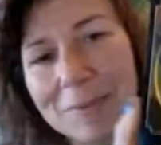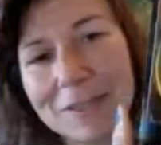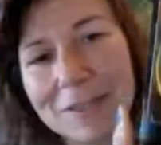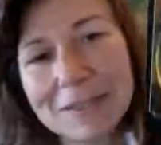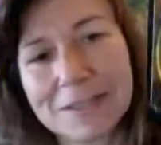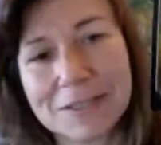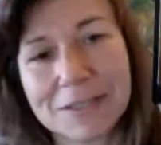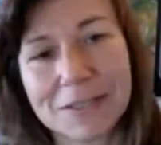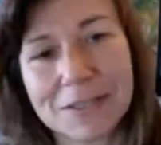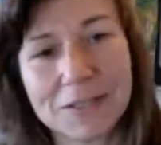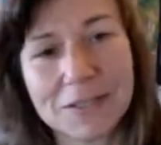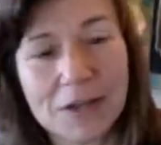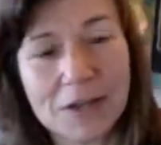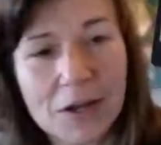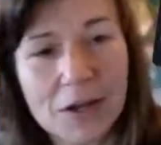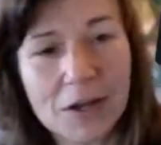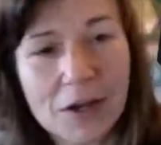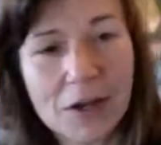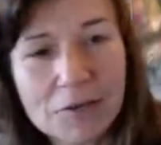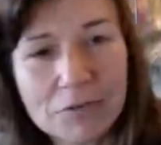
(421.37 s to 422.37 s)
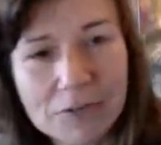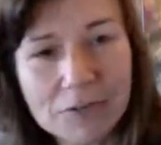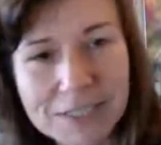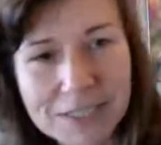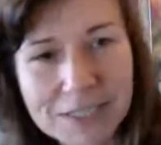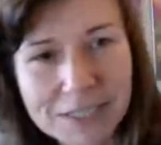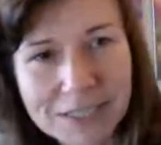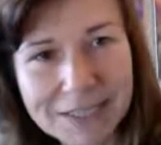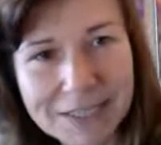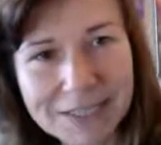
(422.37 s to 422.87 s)
is
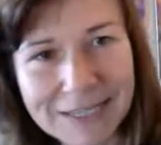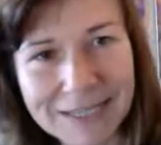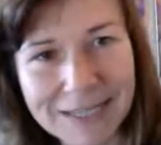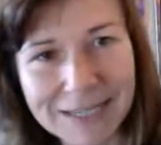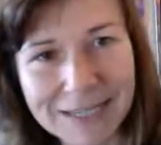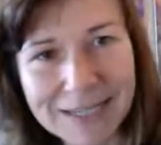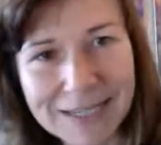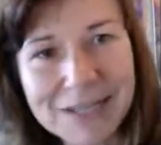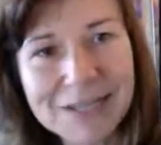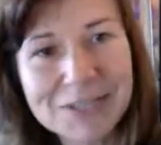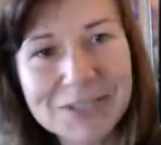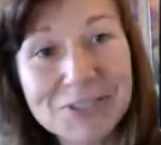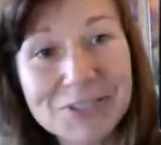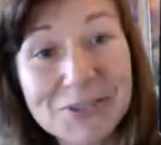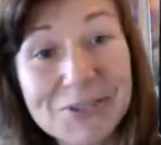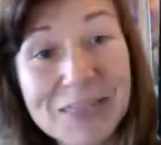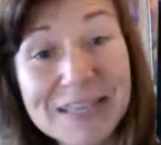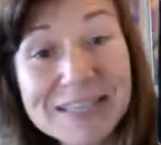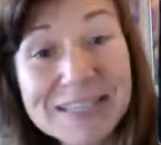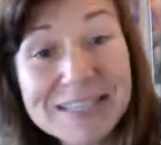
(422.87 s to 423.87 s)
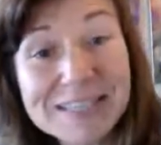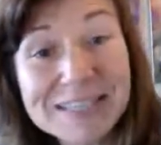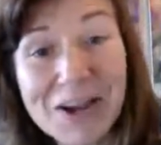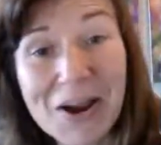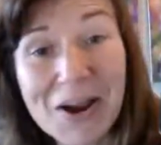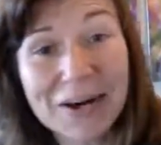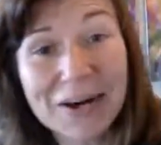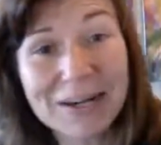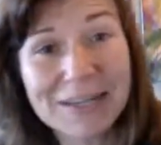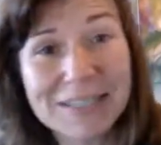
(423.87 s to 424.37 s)
fertility. So this
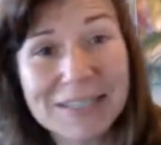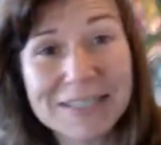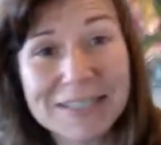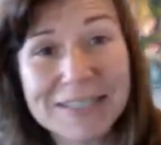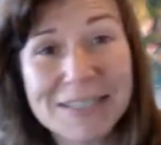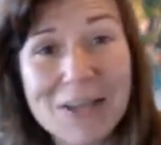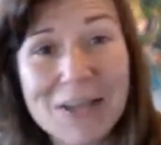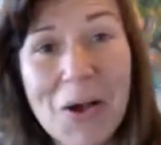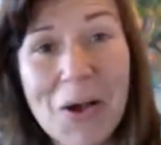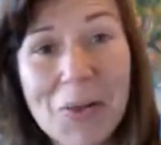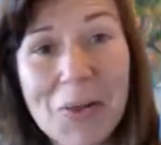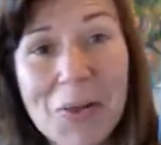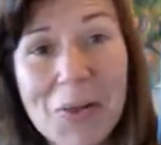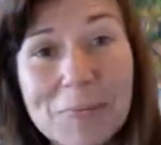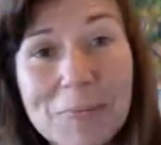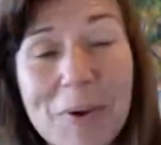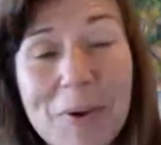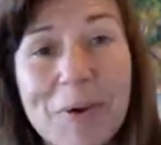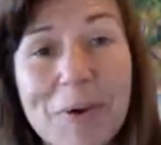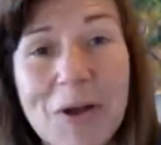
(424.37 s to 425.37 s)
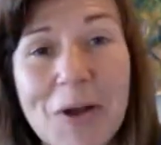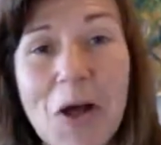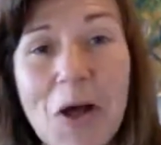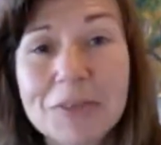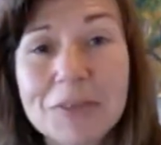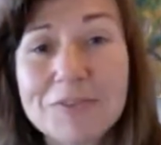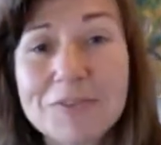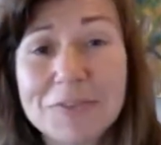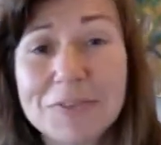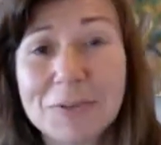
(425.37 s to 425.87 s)
card is all about
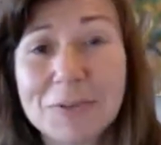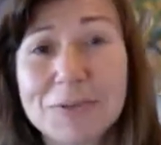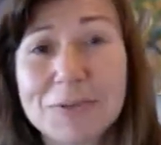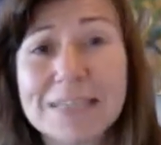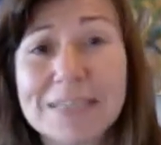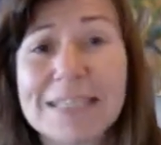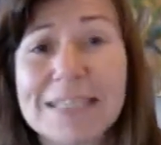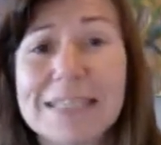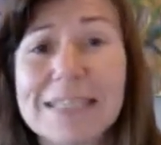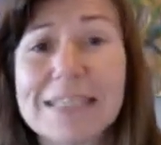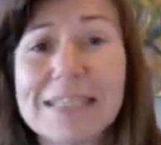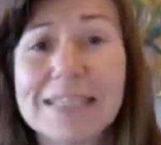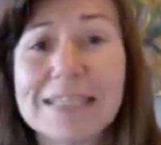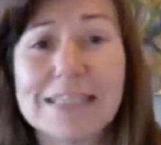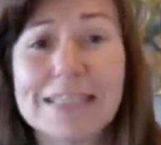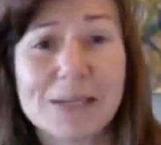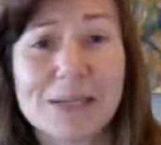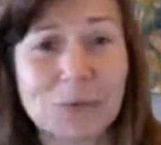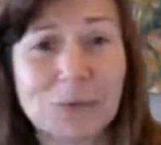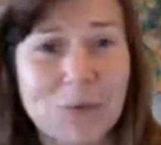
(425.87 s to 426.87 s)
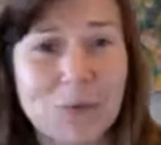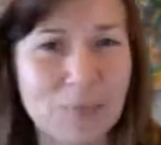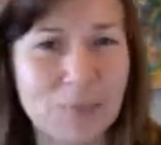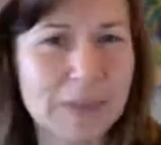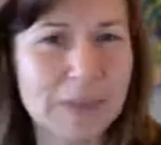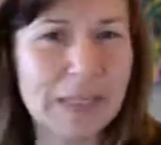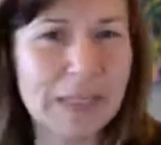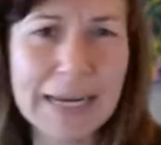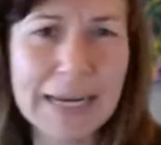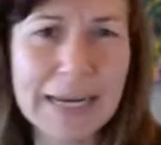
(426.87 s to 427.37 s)
all of those things that we
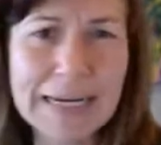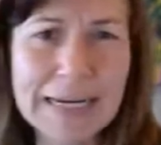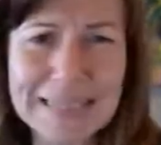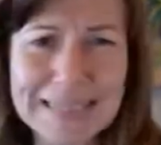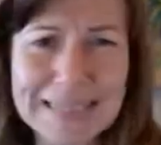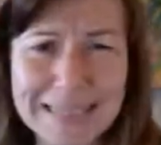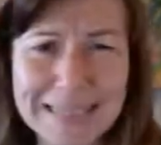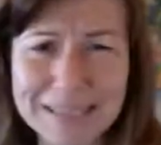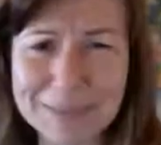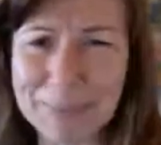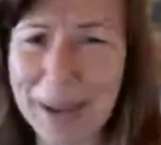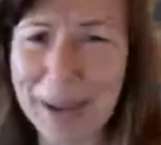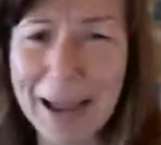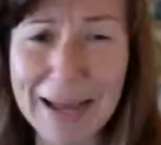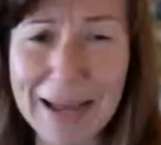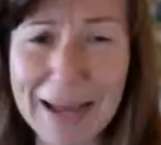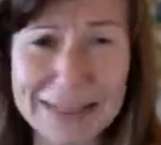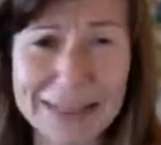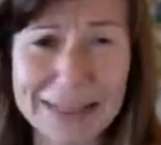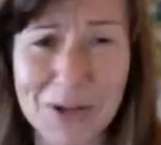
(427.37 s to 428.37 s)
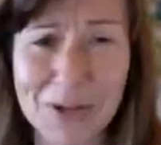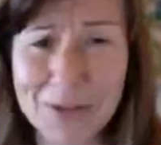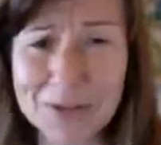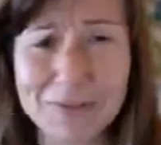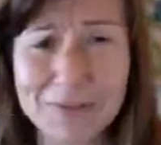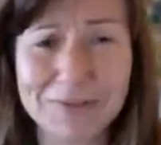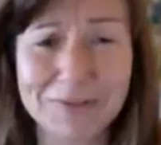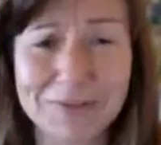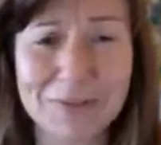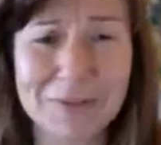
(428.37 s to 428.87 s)
planted in the past,
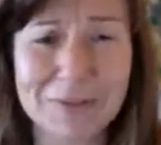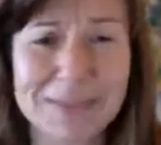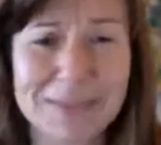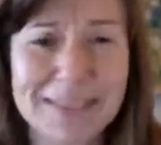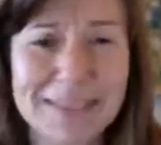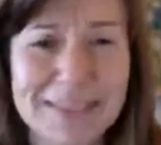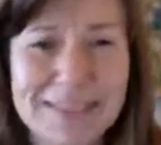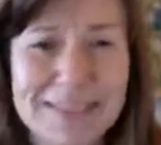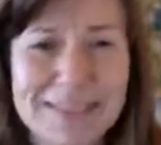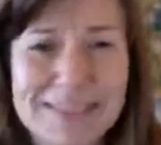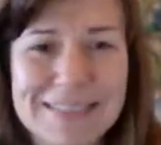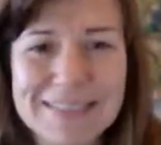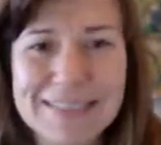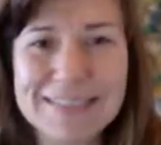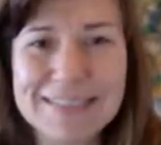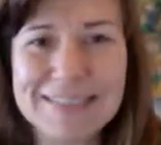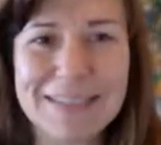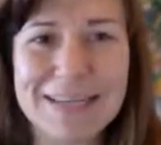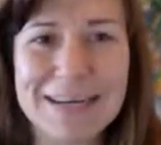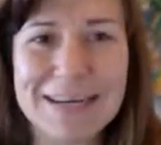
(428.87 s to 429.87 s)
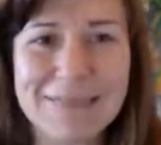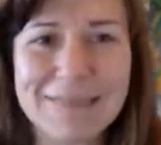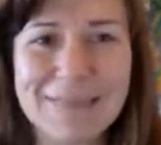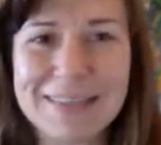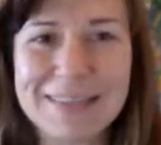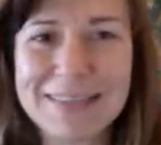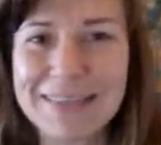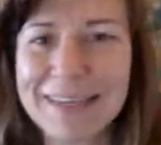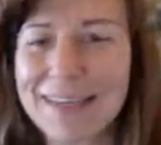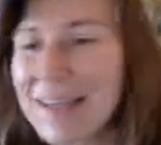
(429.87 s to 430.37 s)
all of those ideas and
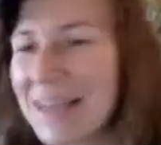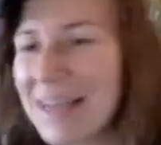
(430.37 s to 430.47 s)
everything.